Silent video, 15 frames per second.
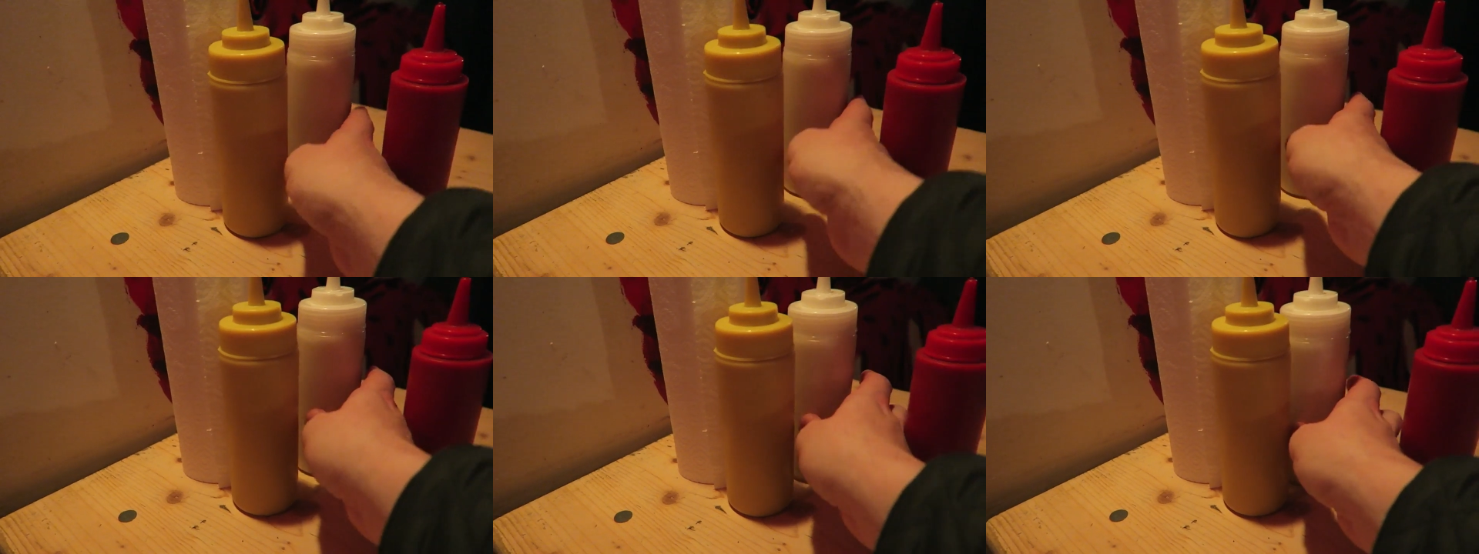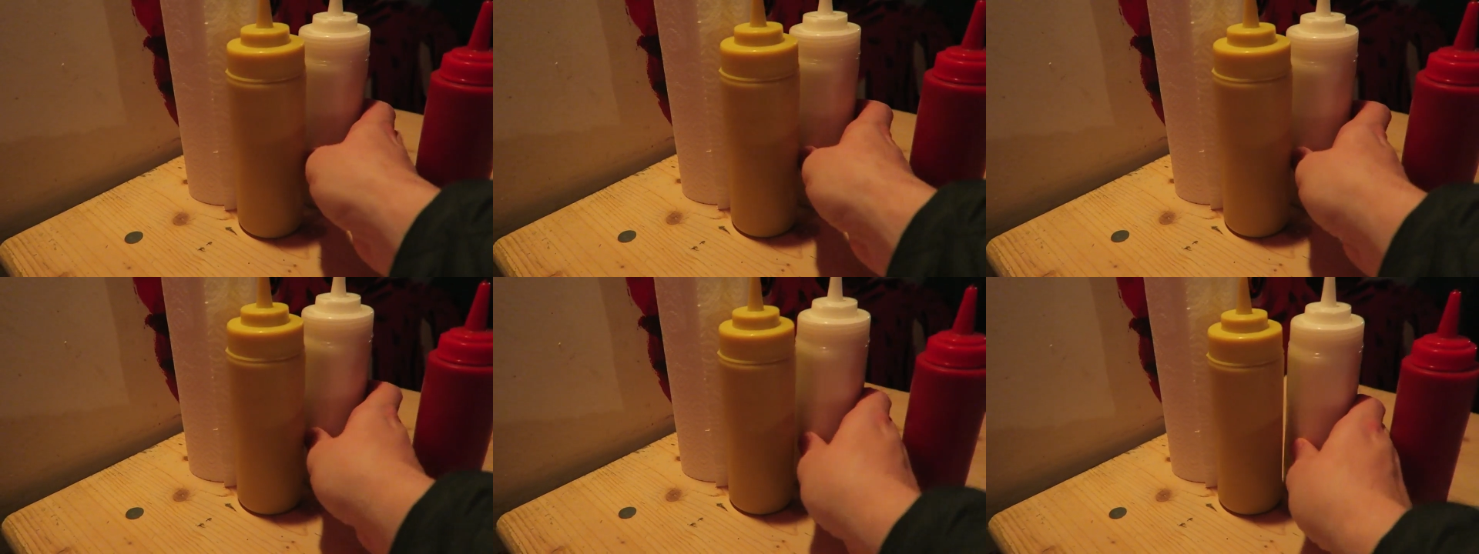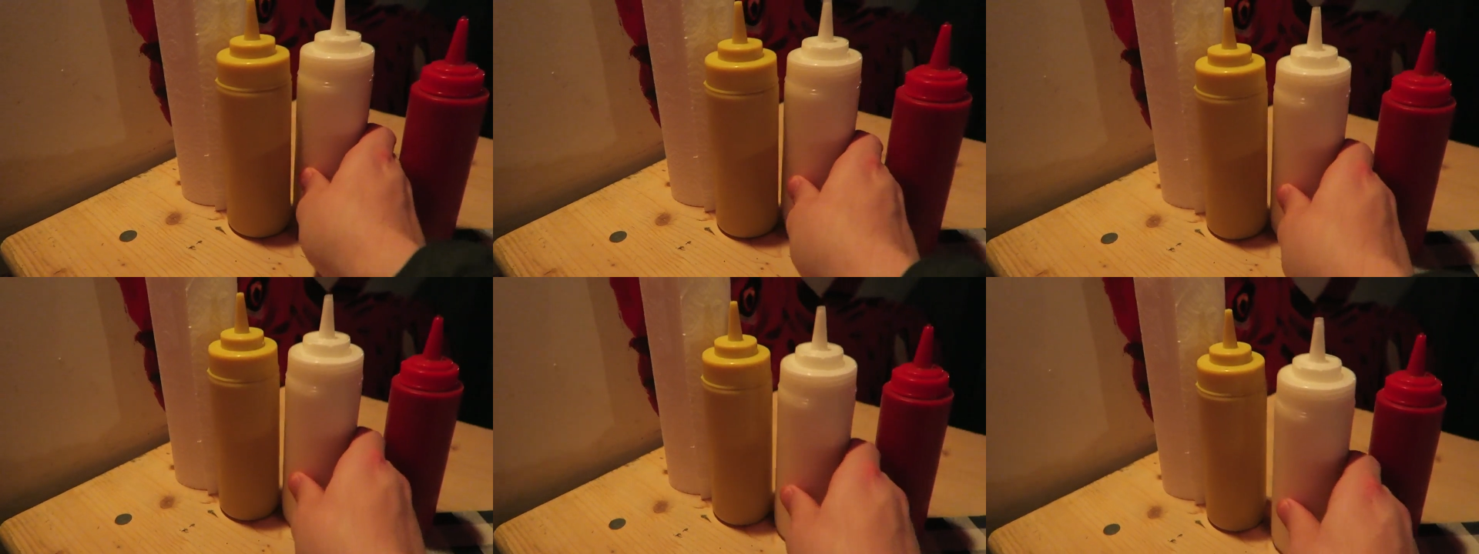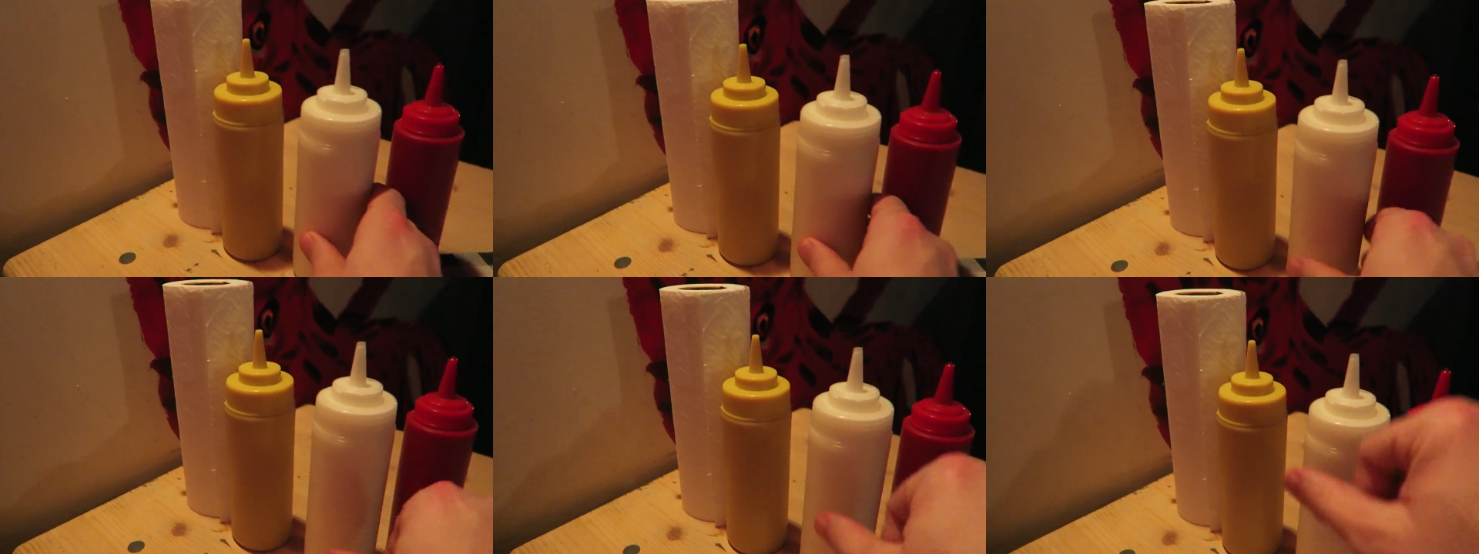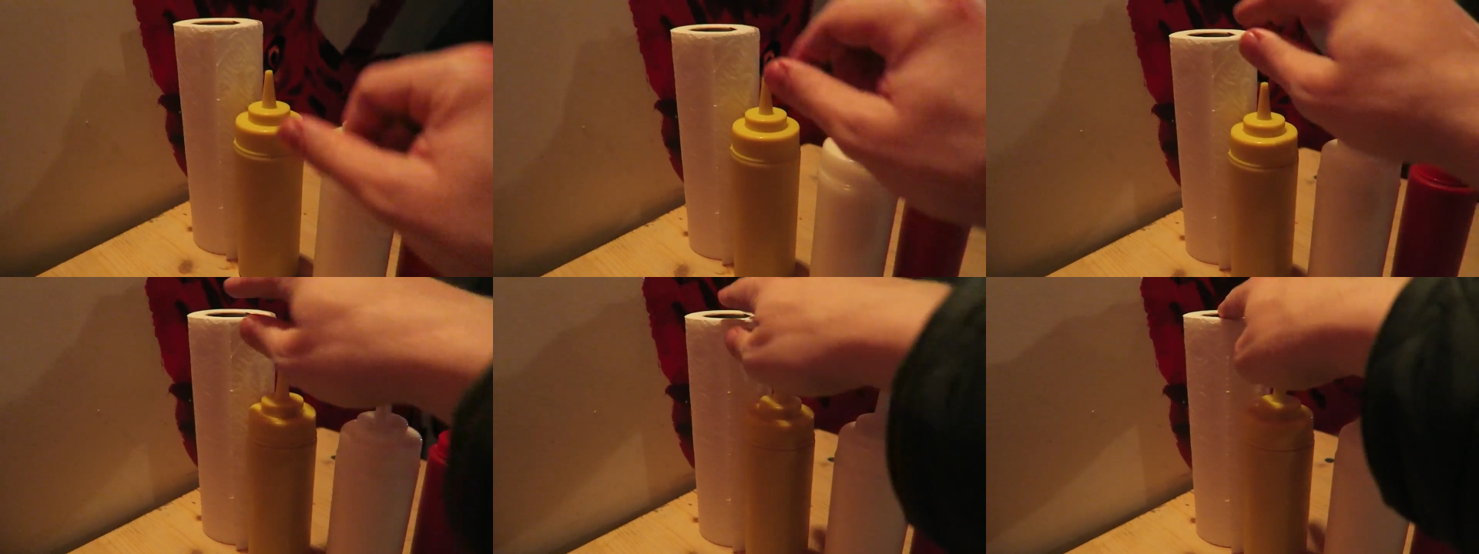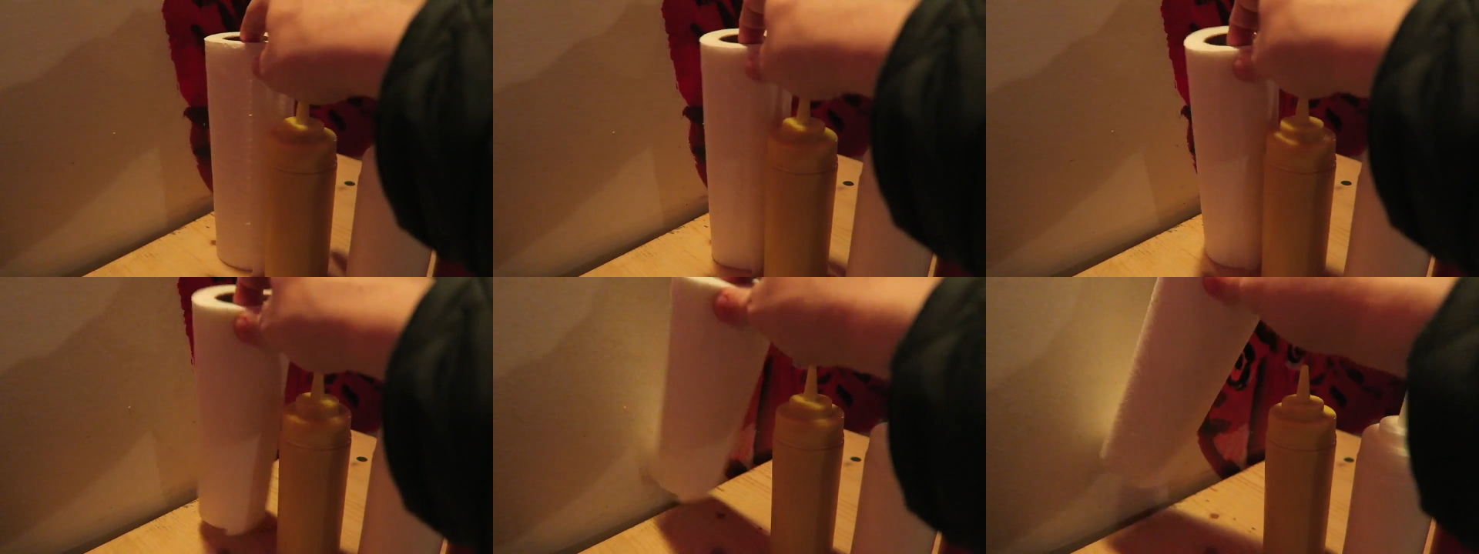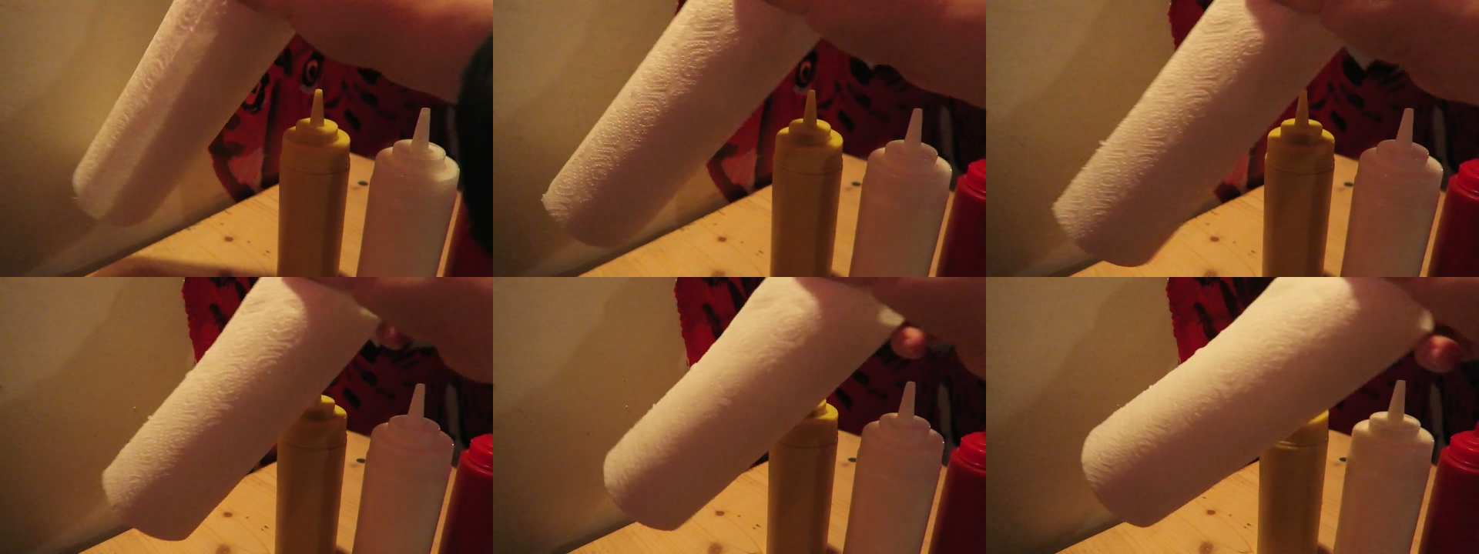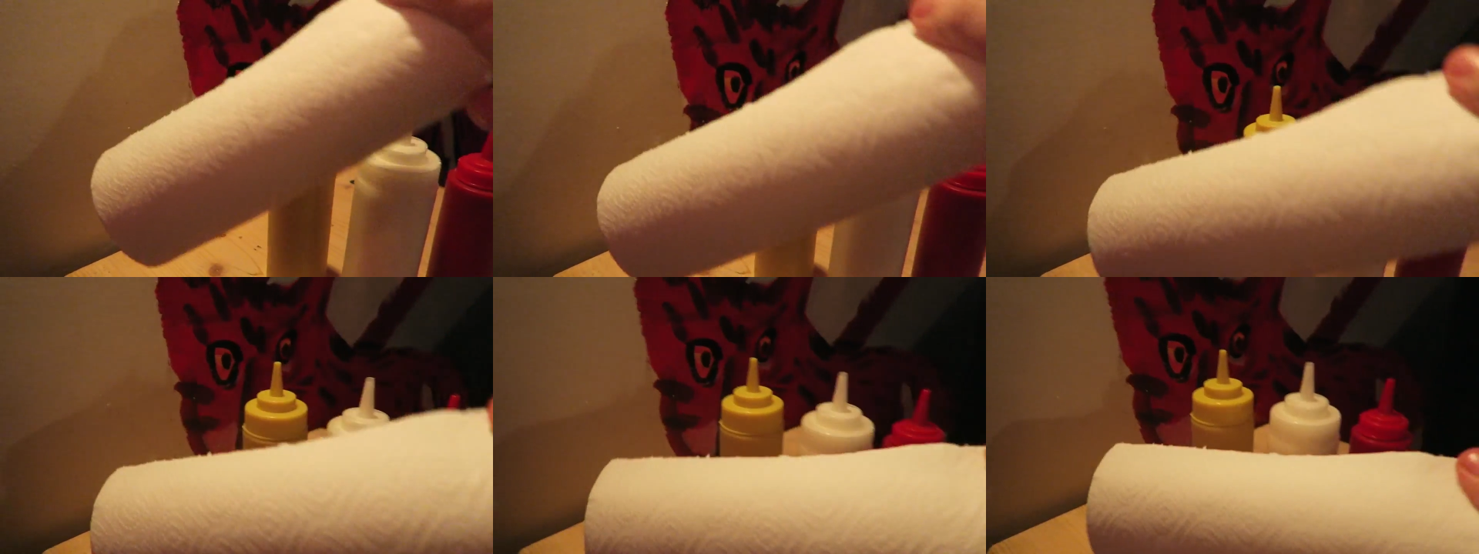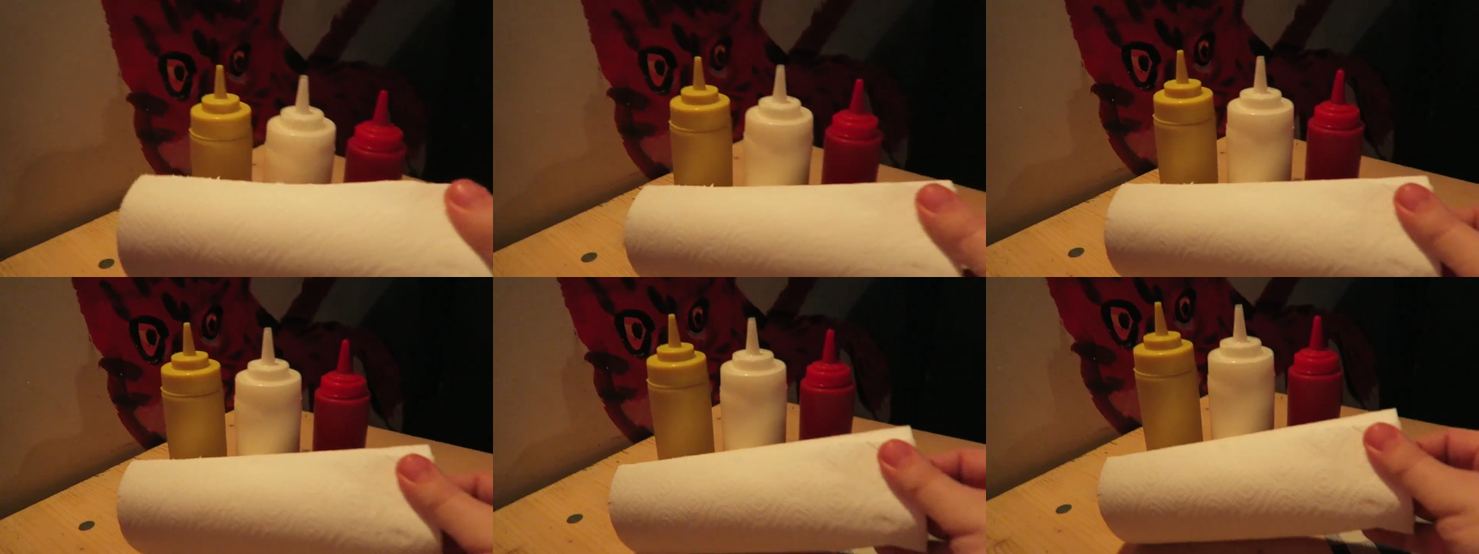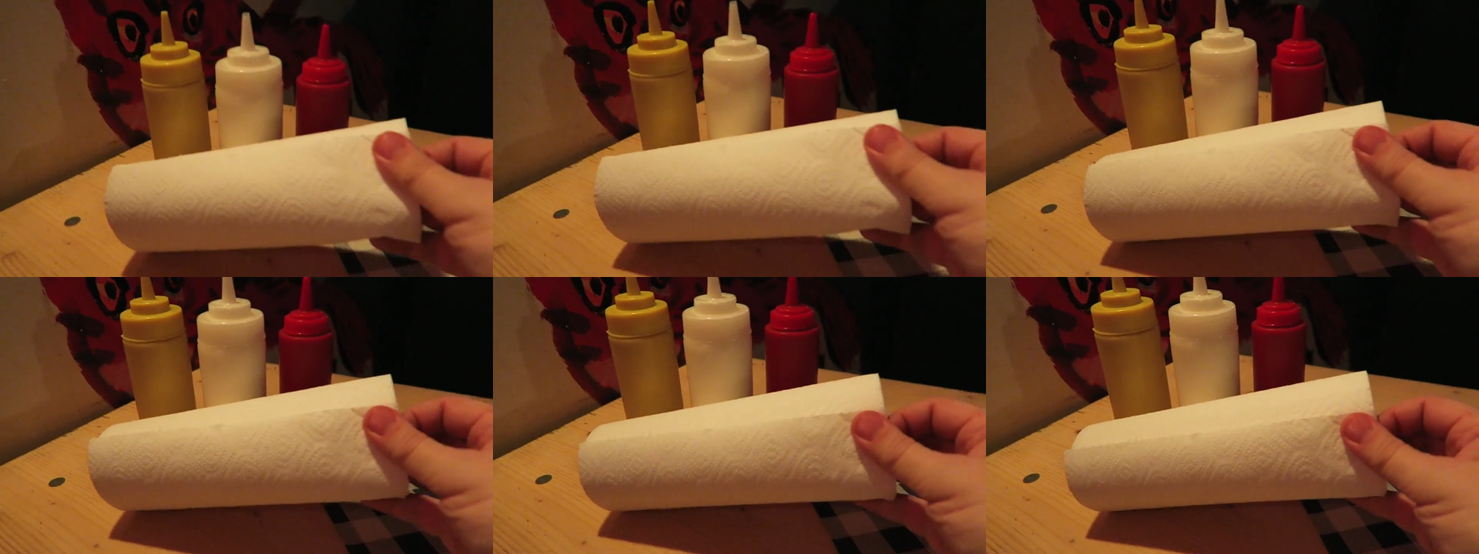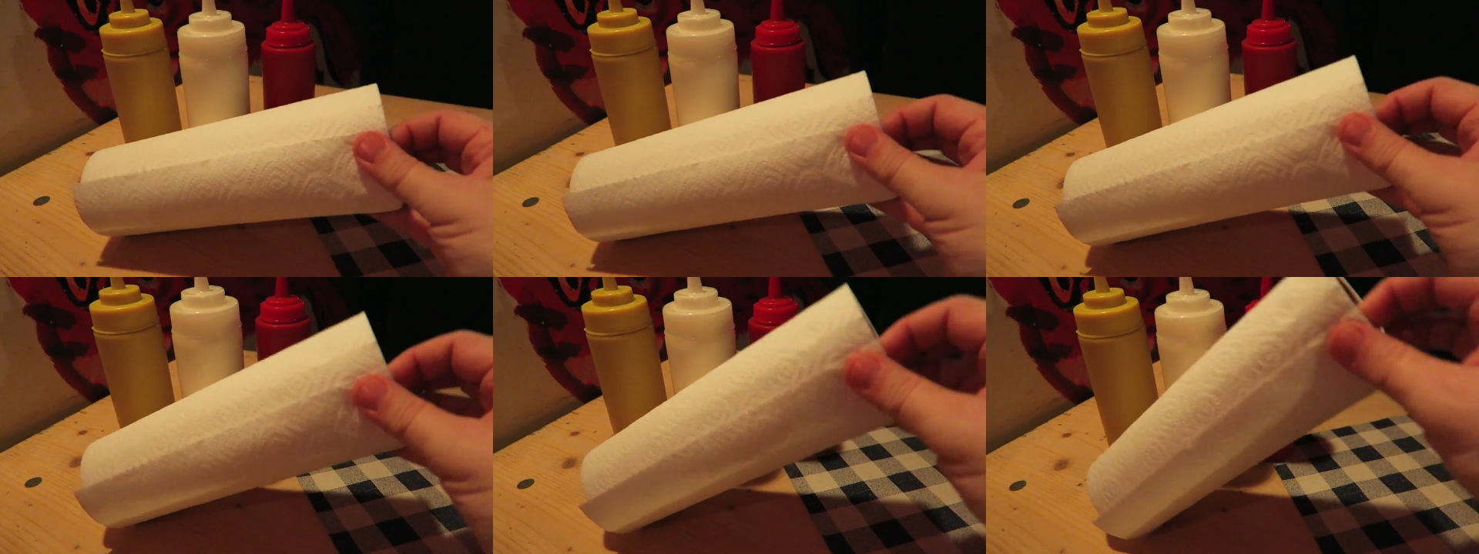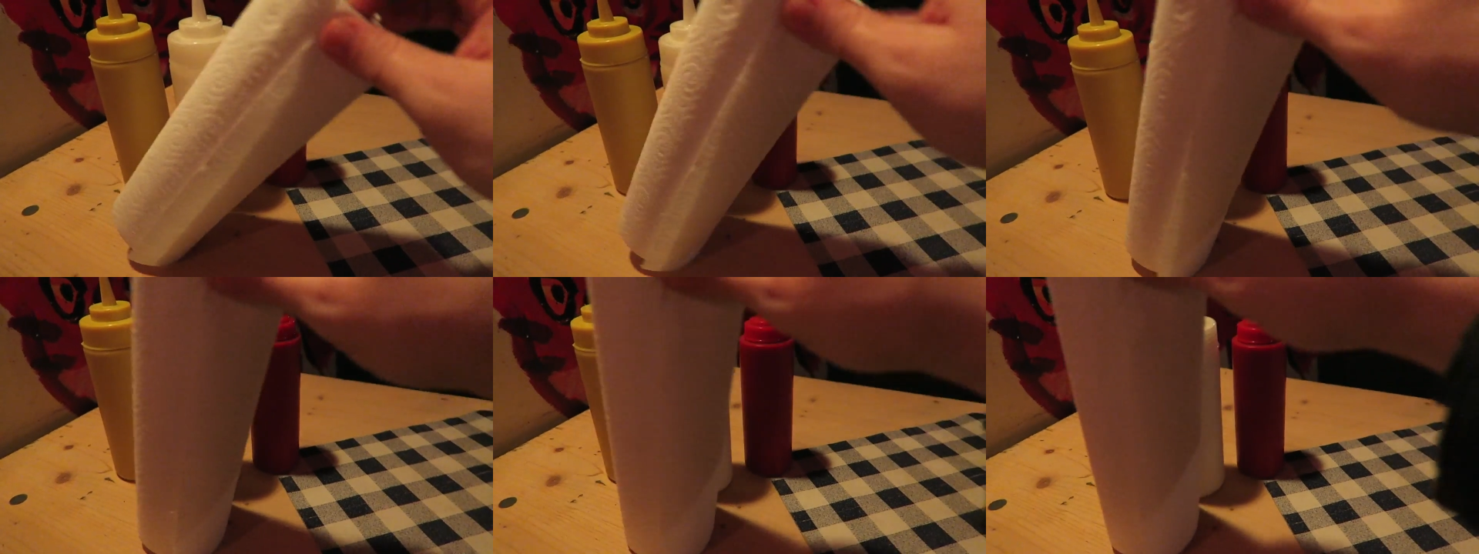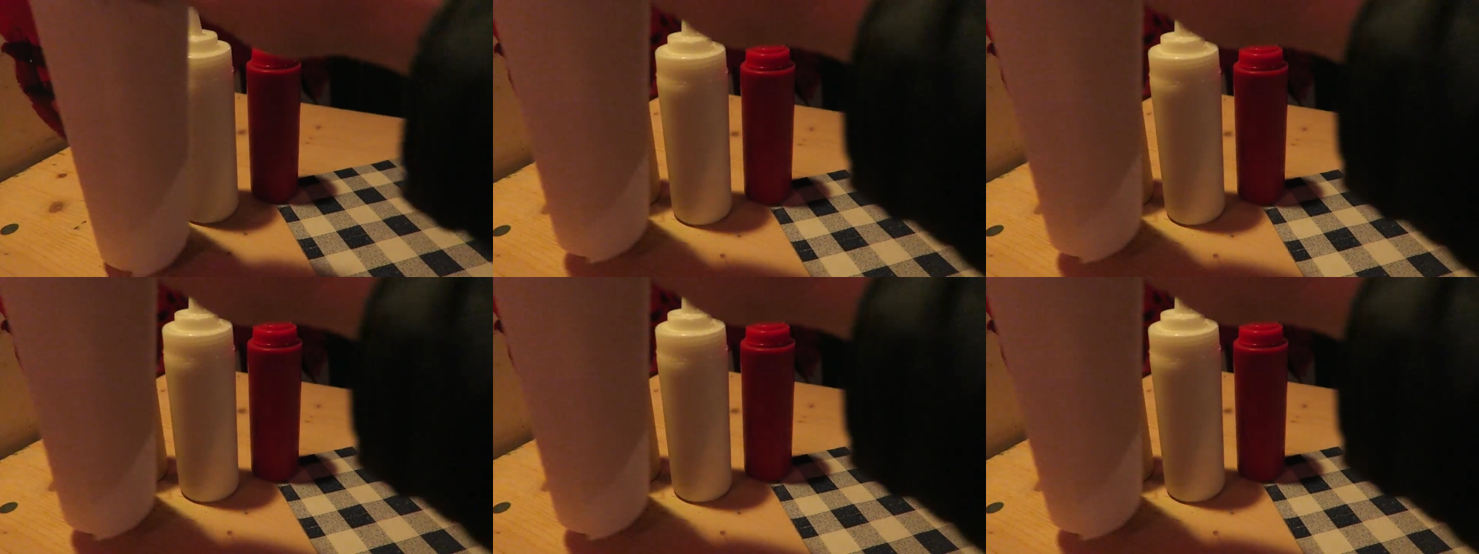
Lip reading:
No face is visible, so there are no lips to read.